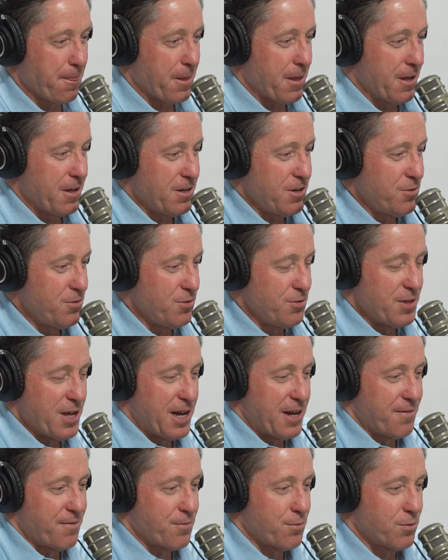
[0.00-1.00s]
Can you do
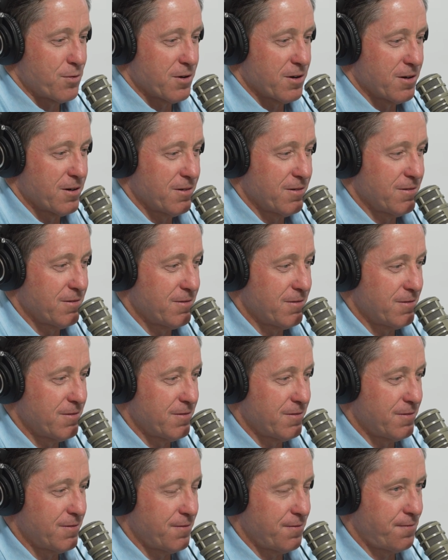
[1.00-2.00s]
that for
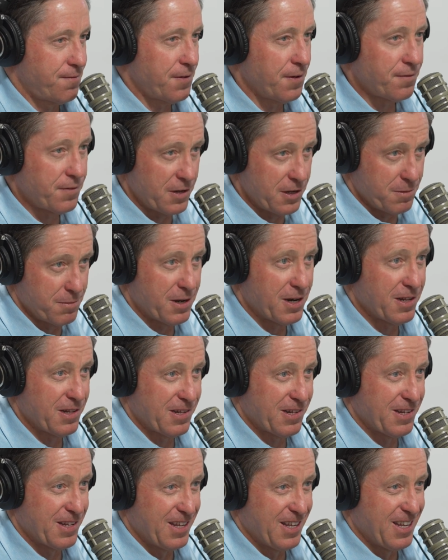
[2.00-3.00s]
15
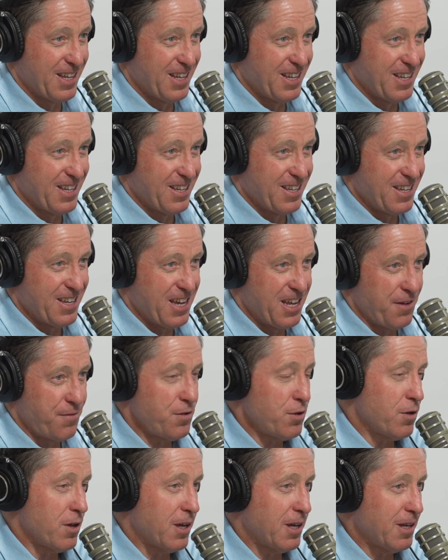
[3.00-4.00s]
minutes? And if
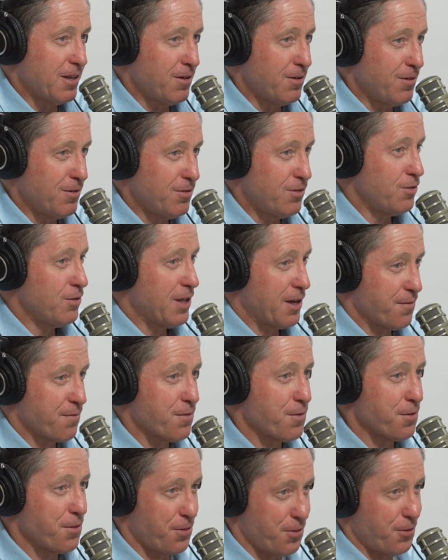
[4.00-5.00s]
you could do that
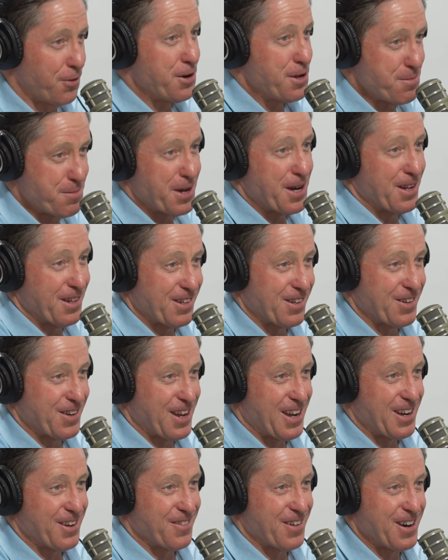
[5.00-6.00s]
for 30 minutes,
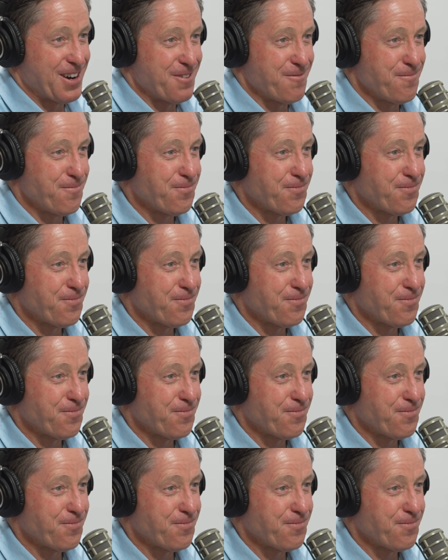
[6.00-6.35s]
okay, right,